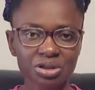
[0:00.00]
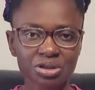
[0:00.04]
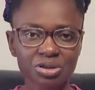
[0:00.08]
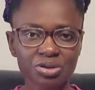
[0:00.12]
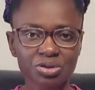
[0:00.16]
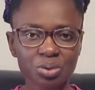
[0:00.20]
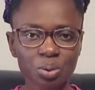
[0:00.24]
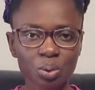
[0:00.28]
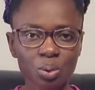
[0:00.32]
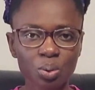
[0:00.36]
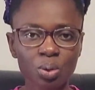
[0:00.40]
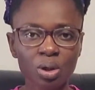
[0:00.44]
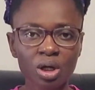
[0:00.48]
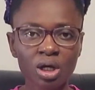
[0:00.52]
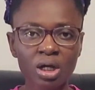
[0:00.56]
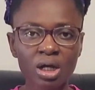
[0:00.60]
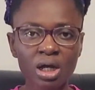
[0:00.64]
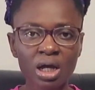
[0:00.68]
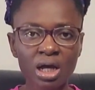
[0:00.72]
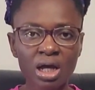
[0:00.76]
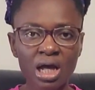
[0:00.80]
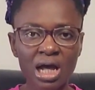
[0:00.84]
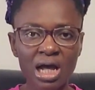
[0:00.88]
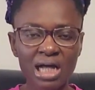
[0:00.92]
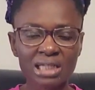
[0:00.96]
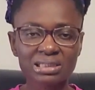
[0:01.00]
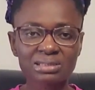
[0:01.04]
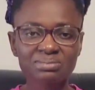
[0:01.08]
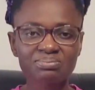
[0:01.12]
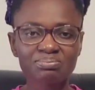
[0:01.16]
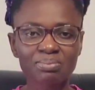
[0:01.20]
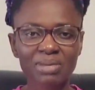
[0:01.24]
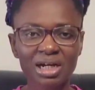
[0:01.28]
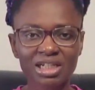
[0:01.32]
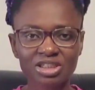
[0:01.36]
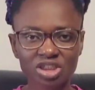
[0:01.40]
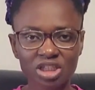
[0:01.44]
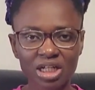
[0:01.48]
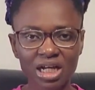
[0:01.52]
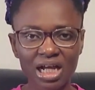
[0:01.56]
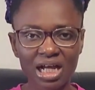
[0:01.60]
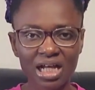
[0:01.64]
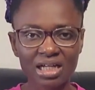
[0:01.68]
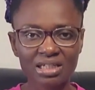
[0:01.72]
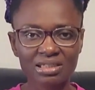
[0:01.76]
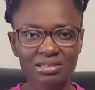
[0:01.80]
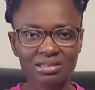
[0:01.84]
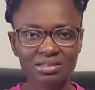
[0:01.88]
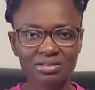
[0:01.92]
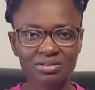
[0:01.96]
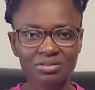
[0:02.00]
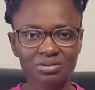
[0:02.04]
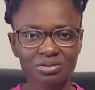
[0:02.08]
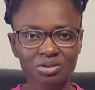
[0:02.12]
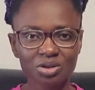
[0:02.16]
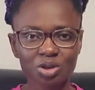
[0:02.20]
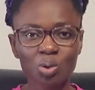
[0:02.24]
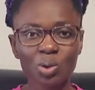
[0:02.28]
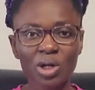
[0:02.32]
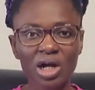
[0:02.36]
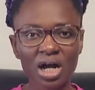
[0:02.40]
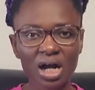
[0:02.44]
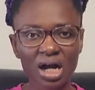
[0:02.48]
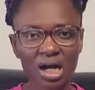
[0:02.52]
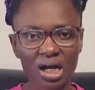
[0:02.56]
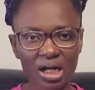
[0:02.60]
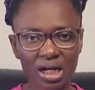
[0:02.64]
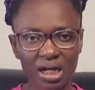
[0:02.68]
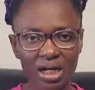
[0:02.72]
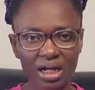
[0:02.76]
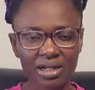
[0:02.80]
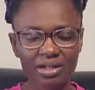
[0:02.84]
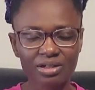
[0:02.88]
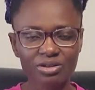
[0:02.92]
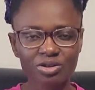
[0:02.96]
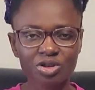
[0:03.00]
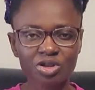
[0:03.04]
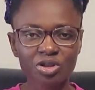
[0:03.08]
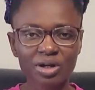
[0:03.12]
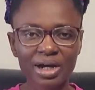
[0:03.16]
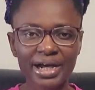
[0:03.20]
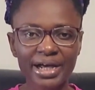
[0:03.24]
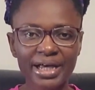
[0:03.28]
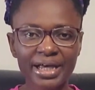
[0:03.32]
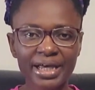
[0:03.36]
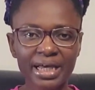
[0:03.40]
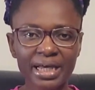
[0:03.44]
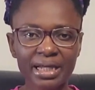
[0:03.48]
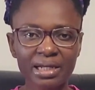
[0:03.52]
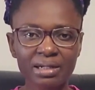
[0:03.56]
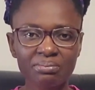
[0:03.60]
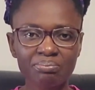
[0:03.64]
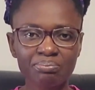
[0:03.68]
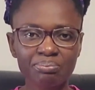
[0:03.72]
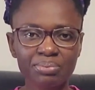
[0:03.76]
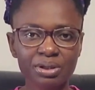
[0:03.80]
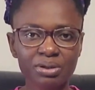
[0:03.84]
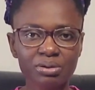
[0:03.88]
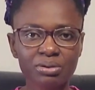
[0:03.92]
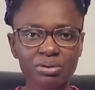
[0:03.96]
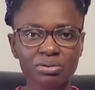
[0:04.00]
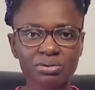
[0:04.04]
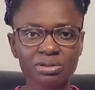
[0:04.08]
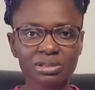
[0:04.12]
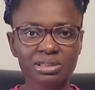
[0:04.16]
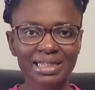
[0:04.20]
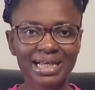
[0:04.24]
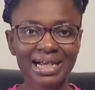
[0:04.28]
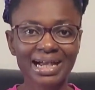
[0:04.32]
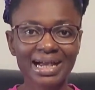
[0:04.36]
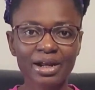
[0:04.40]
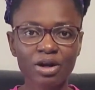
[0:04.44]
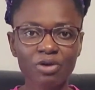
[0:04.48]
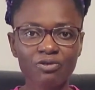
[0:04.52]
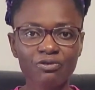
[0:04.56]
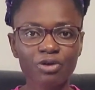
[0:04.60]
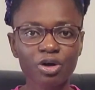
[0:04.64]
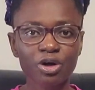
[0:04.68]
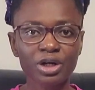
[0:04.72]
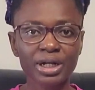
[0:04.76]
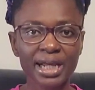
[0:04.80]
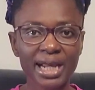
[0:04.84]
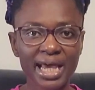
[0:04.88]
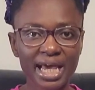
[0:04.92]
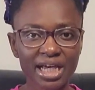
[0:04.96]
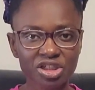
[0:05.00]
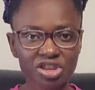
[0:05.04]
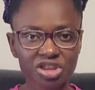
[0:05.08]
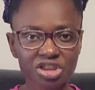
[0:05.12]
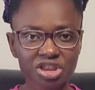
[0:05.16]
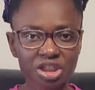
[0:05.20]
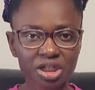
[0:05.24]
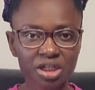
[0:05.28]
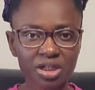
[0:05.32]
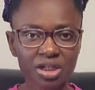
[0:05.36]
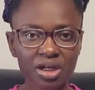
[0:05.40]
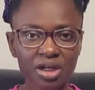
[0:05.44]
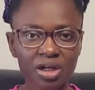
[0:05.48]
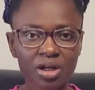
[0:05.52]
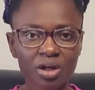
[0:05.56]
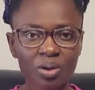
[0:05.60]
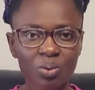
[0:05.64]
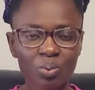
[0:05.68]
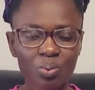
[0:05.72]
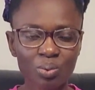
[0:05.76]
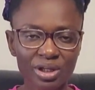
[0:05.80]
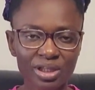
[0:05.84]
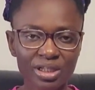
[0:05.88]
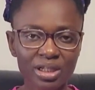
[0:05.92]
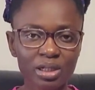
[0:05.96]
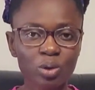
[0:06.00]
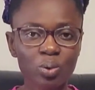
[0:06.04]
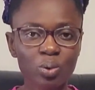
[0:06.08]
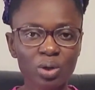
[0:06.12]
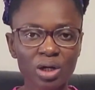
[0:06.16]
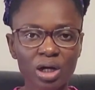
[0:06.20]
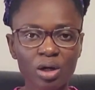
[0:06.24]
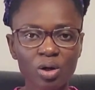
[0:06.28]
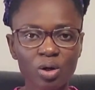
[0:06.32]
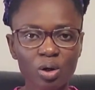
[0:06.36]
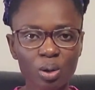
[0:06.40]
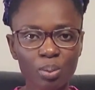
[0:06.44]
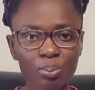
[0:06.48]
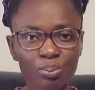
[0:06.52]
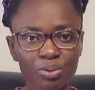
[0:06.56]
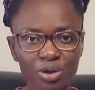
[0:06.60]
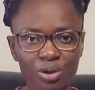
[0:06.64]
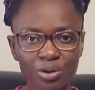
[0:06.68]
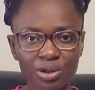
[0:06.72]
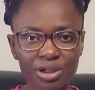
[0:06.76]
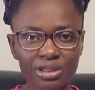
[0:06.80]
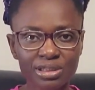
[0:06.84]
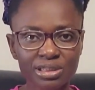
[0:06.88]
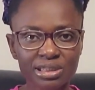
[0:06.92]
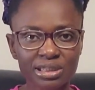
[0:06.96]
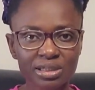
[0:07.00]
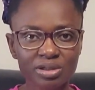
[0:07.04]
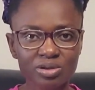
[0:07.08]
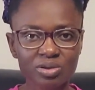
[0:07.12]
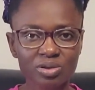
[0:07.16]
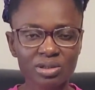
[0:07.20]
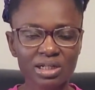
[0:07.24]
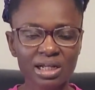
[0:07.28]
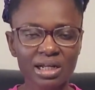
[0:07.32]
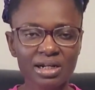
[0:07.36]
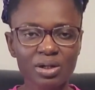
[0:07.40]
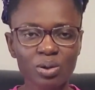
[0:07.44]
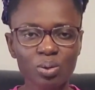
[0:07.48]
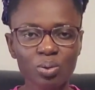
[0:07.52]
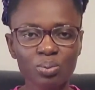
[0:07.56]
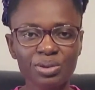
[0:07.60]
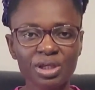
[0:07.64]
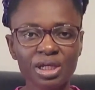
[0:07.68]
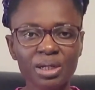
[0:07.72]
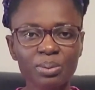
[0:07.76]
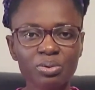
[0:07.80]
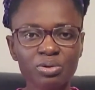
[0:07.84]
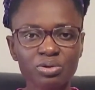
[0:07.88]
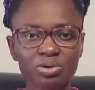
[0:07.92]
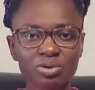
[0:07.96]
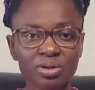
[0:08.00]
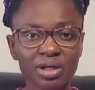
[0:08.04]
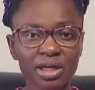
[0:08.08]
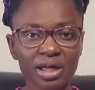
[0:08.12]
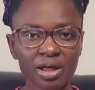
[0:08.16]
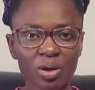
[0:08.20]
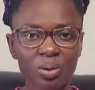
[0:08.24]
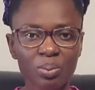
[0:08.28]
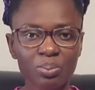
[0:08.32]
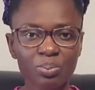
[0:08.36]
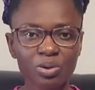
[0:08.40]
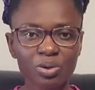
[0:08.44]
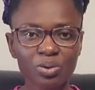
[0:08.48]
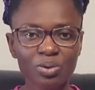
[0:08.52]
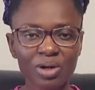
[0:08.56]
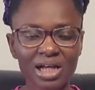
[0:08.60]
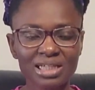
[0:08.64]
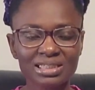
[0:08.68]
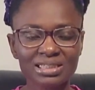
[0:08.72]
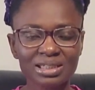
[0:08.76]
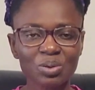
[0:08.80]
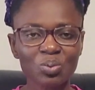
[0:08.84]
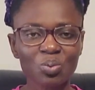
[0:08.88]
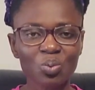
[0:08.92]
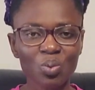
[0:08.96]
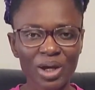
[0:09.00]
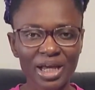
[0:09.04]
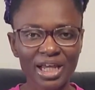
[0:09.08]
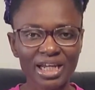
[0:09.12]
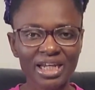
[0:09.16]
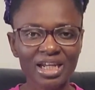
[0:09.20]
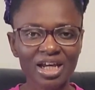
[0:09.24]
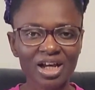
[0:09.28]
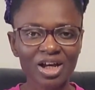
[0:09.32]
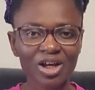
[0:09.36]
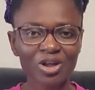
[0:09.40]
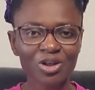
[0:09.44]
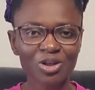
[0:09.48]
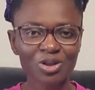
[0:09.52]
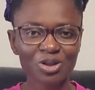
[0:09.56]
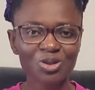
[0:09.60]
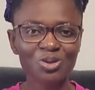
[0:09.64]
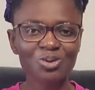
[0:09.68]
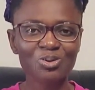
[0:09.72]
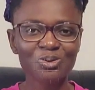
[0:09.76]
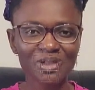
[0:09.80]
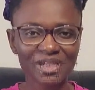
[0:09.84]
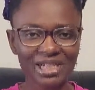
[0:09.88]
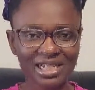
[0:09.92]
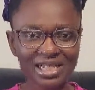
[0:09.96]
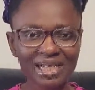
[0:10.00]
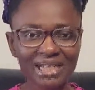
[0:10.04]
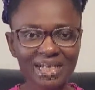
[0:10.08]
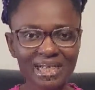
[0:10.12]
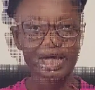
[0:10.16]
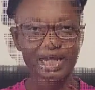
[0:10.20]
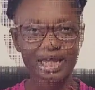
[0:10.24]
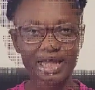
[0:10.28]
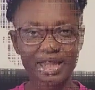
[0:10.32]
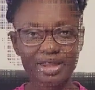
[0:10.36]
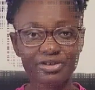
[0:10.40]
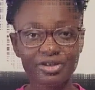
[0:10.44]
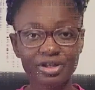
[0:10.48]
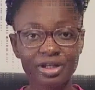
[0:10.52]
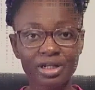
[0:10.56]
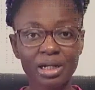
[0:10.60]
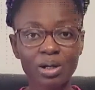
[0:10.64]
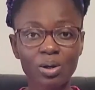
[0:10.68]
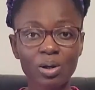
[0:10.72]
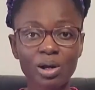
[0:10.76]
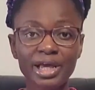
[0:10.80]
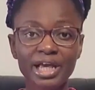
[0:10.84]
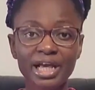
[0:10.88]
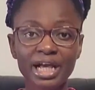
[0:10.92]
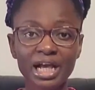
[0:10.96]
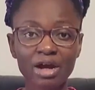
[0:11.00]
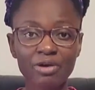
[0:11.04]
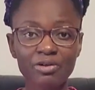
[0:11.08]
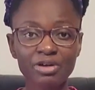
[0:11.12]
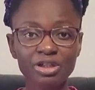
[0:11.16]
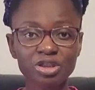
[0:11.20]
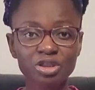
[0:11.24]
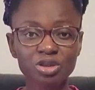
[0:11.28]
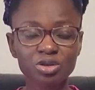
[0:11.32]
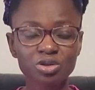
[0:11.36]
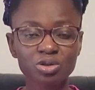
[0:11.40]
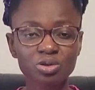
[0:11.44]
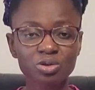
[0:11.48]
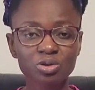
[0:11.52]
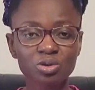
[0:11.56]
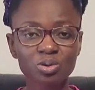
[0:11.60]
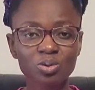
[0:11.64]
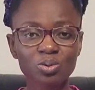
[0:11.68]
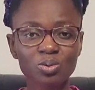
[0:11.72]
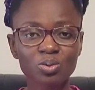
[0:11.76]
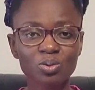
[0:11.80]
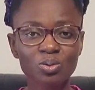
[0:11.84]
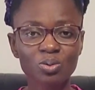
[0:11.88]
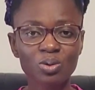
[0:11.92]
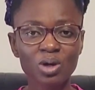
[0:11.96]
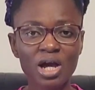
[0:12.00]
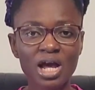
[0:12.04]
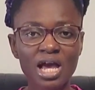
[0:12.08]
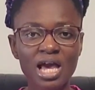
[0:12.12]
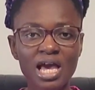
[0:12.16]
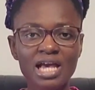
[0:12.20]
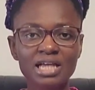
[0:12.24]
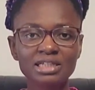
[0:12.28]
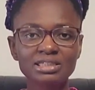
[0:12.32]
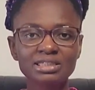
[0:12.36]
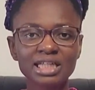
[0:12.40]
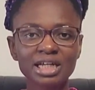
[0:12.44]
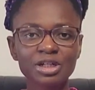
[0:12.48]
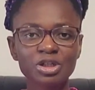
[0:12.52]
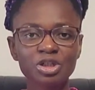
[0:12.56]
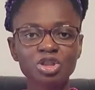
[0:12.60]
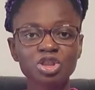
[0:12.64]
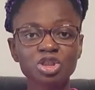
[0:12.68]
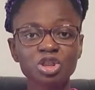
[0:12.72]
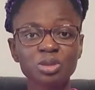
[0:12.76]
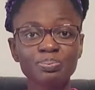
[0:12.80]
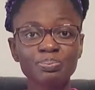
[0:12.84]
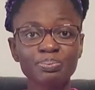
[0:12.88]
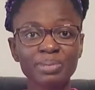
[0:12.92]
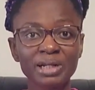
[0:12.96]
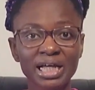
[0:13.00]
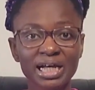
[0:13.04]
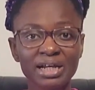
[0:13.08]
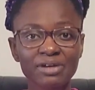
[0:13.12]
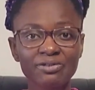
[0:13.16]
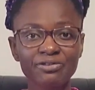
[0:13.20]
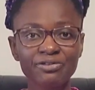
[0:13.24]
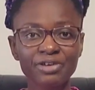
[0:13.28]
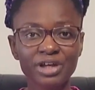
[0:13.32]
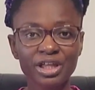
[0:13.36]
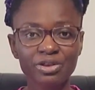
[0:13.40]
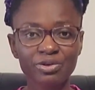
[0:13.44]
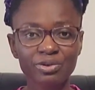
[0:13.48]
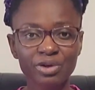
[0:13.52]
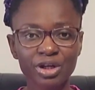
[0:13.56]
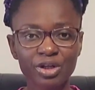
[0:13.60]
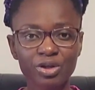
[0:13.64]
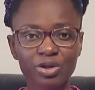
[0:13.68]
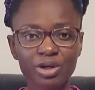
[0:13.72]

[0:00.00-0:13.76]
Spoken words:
So as much as you can, try and build that kind of connection with the local community so that they will be able to help you as and when you need. Another thing that I will encourage you to do is that you should plan furthering